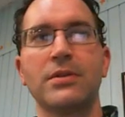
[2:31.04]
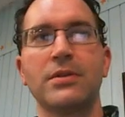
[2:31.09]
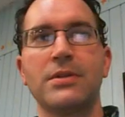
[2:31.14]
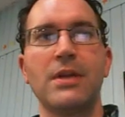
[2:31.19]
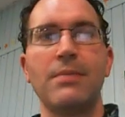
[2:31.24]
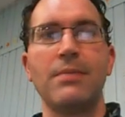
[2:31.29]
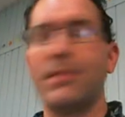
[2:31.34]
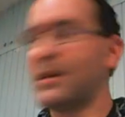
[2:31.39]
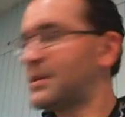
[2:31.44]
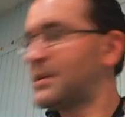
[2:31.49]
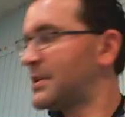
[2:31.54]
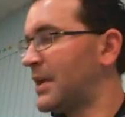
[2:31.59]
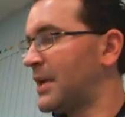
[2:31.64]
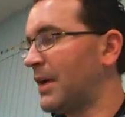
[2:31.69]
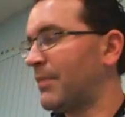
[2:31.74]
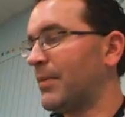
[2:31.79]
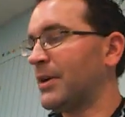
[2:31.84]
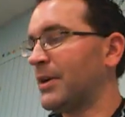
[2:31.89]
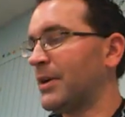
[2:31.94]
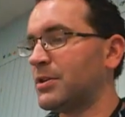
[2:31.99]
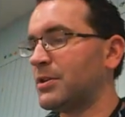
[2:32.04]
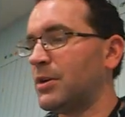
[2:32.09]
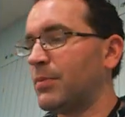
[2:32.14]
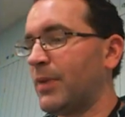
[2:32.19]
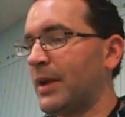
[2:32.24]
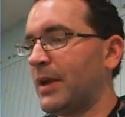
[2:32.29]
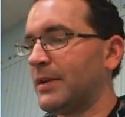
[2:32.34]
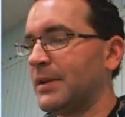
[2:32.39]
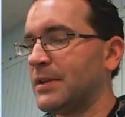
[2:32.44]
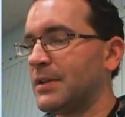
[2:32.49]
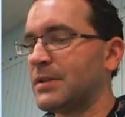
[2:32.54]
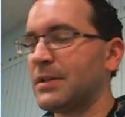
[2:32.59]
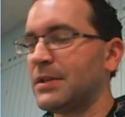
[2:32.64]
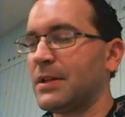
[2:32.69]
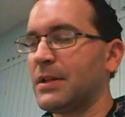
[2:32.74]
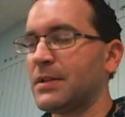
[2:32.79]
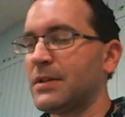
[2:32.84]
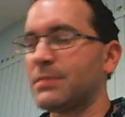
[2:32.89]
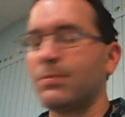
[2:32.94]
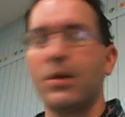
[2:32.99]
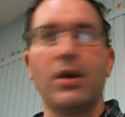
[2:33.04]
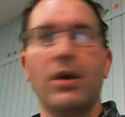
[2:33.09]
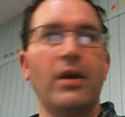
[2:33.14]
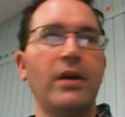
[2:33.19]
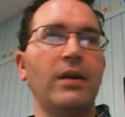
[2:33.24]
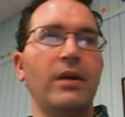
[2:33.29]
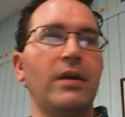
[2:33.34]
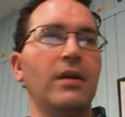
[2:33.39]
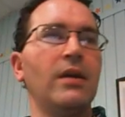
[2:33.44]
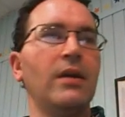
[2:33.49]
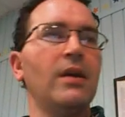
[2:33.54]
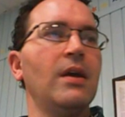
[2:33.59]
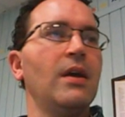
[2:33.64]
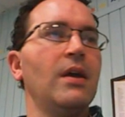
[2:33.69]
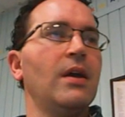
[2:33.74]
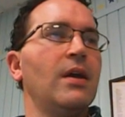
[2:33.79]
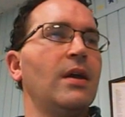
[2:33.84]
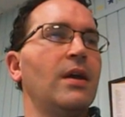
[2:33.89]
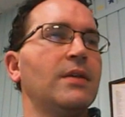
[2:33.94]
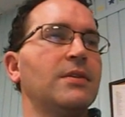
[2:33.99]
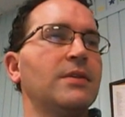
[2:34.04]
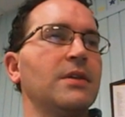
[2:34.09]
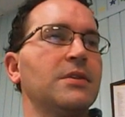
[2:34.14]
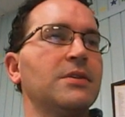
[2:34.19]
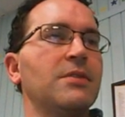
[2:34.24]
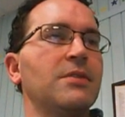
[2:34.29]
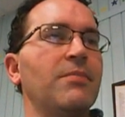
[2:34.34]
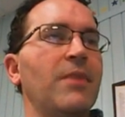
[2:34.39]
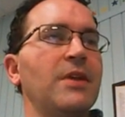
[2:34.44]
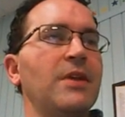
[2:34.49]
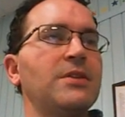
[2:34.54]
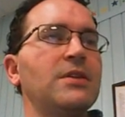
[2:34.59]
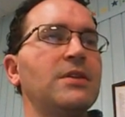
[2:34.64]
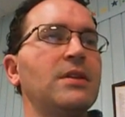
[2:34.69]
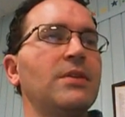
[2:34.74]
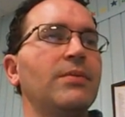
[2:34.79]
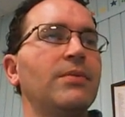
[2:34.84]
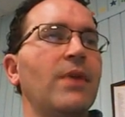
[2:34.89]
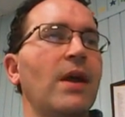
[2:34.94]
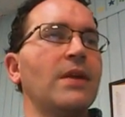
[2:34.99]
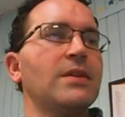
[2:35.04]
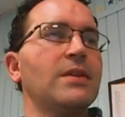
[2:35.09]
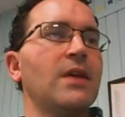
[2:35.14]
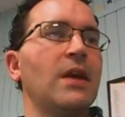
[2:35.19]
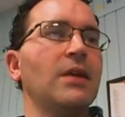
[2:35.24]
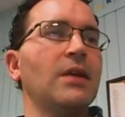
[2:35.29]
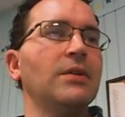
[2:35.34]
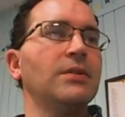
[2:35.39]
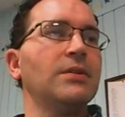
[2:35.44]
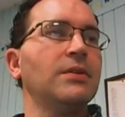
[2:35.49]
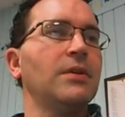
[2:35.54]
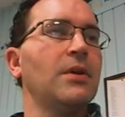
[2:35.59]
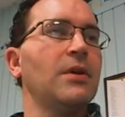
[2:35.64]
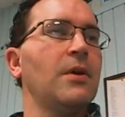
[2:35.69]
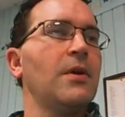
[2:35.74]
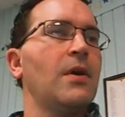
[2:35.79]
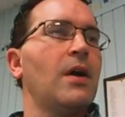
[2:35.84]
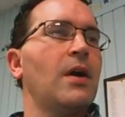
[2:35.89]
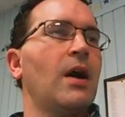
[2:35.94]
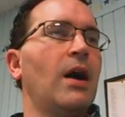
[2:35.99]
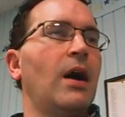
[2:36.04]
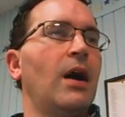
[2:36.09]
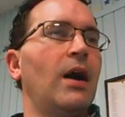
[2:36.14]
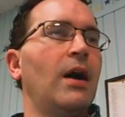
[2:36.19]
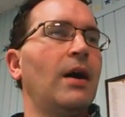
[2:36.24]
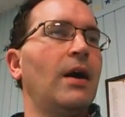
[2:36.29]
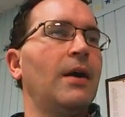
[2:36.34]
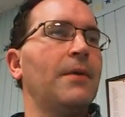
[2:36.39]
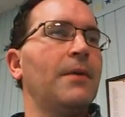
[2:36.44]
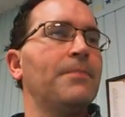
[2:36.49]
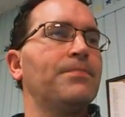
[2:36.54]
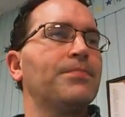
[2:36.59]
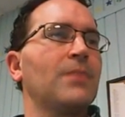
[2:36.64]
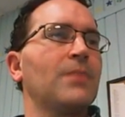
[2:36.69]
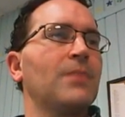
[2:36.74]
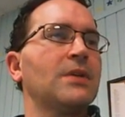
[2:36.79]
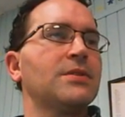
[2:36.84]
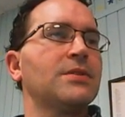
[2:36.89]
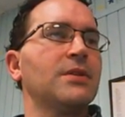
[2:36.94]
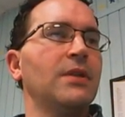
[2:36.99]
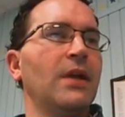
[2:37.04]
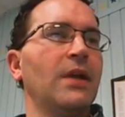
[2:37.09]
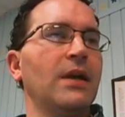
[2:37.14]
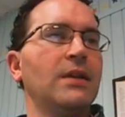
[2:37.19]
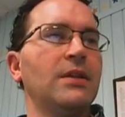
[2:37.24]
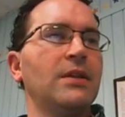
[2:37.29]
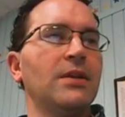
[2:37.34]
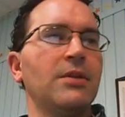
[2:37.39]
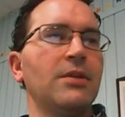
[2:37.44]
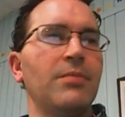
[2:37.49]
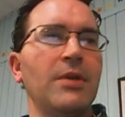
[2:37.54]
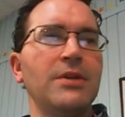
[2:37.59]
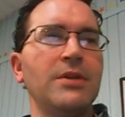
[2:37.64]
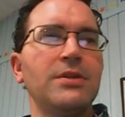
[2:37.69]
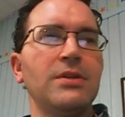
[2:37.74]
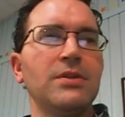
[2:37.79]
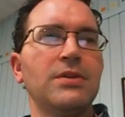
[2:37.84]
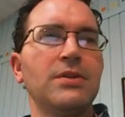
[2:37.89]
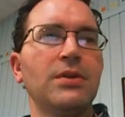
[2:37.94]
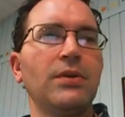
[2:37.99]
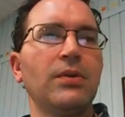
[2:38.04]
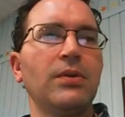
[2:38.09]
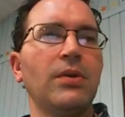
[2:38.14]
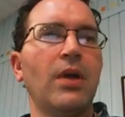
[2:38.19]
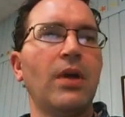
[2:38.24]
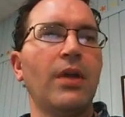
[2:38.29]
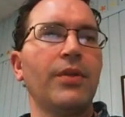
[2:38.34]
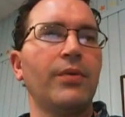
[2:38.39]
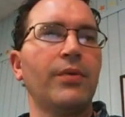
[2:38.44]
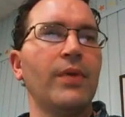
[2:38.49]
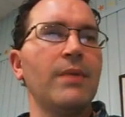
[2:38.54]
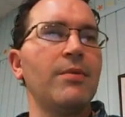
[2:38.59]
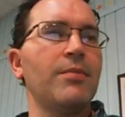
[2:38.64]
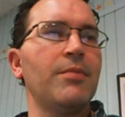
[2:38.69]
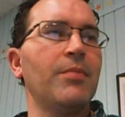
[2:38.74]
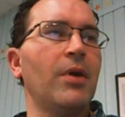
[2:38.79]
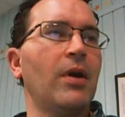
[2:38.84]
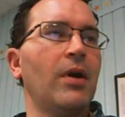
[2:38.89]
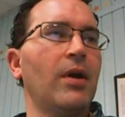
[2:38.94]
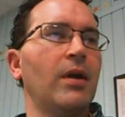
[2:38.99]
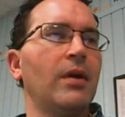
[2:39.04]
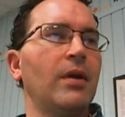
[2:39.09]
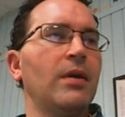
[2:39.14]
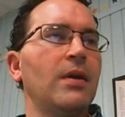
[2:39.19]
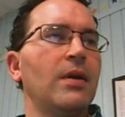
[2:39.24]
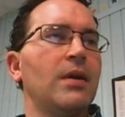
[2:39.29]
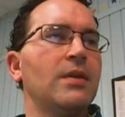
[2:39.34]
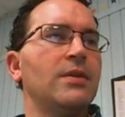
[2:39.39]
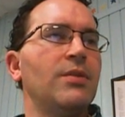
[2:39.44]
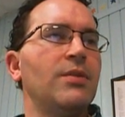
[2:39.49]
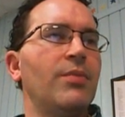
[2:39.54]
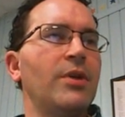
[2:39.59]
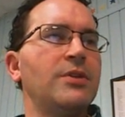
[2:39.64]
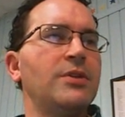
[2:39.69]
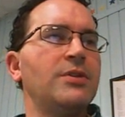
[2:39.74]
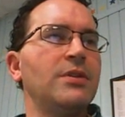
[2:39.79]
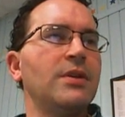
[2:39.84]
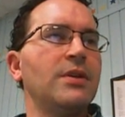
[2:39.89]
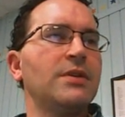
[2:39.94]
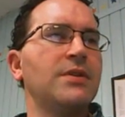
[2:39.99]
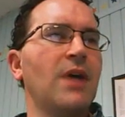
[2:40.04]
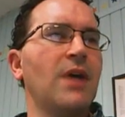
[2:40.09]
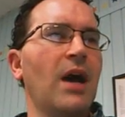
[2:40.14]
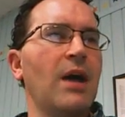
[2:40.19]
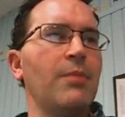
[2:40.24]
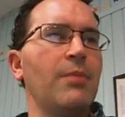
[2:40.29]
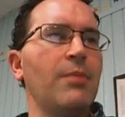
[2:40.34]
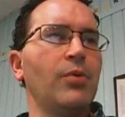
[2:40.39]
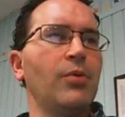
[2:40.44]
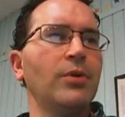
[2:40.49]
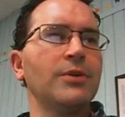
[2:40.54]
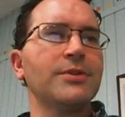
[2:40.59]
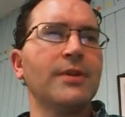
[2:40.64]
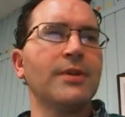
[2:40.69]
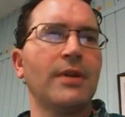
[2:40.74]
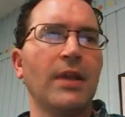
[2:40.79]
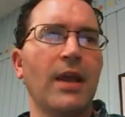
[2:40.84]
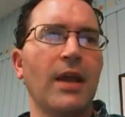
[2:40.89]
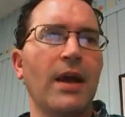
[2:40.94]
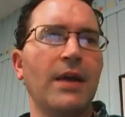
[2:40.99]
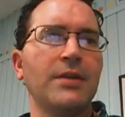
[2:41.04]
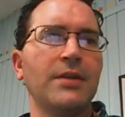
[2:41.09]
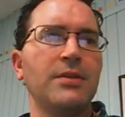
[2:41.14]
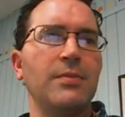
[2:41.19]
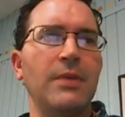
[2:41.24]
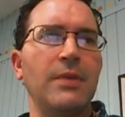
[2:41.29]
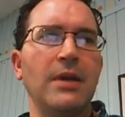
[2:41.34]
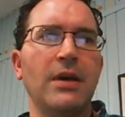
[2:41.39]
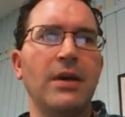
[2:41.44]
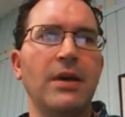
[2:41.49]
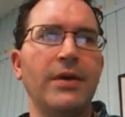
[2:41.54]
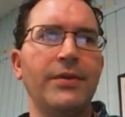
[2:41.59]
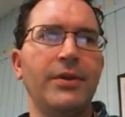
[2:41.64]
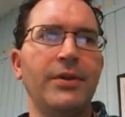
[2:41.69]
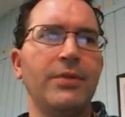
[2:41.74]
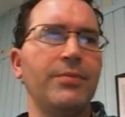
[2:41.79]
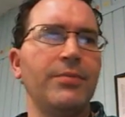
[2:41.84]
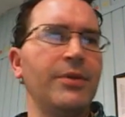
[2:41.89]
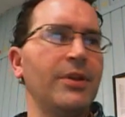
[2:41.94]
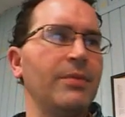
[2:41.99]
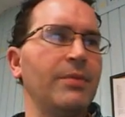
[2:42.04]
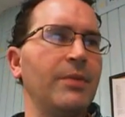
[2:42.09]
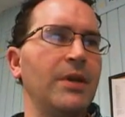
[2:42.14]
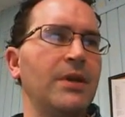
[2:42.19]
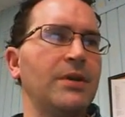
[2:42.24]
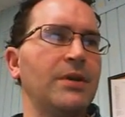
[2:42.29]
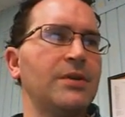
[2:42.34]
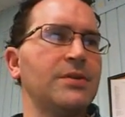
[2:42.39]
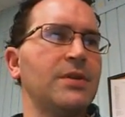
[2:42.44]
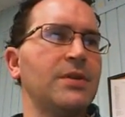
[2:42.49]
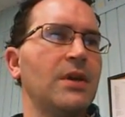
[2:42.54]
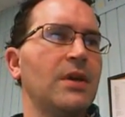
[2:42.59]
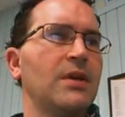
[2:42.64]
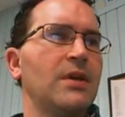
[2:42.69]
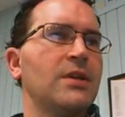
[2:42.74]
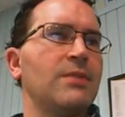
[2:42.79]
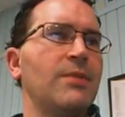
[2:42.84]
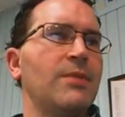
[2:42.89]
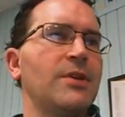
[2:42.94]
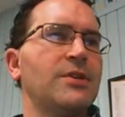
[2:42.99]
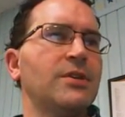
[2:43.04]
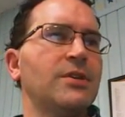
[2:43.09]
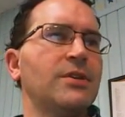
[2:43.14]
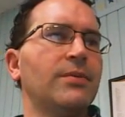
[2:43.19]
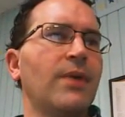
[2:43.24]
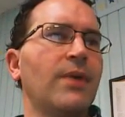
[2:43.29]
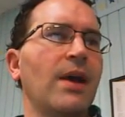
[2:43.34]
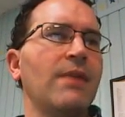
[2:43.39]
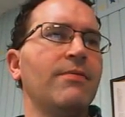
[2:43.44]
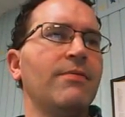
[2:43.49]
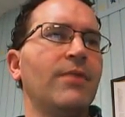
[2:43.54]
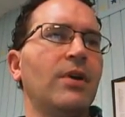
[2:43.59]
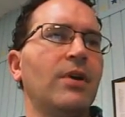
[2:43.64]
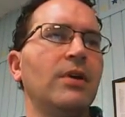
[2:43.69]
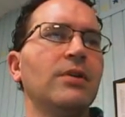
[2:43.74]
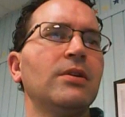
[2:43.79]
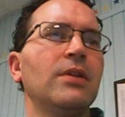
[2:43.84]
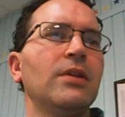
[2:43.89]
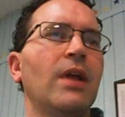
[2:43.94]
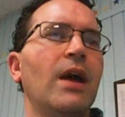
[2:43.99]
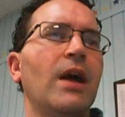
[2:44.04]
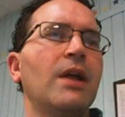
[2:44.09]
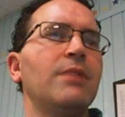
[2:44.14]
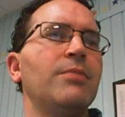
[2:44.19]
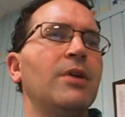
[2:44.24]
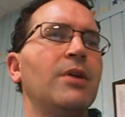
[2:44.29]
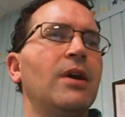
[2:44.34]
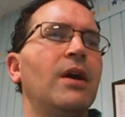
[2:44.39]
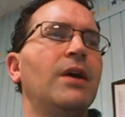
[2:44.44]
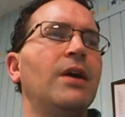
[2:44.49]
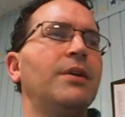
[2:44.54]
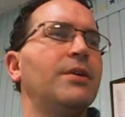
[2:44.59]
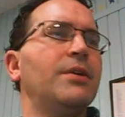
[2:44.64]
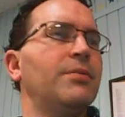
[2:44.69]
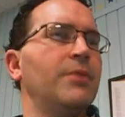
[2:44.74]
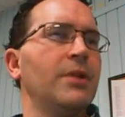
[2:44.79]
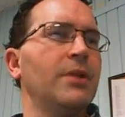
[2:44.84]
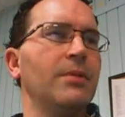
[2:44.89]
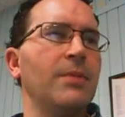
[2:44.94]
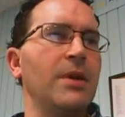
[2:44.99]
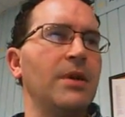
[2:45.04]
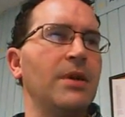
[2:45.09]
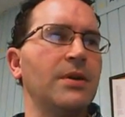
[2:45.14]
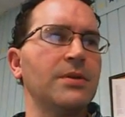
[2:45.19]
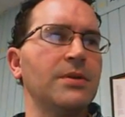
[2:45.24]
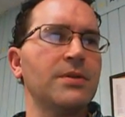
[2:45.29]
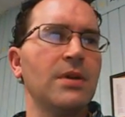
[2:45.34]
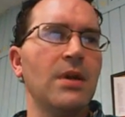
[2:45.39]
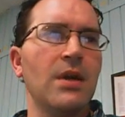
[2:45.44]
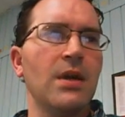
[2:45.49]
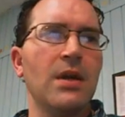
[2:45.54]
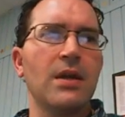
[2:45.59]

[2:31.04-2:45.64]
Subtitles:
step by step, make sure you pay attention to this part here. It says dimension the rectangle, select the dimension tool on the ribbon bar, dimension the top horizontal line to be 100 millimeters, dimension the right vertical line to be 100 millimeters.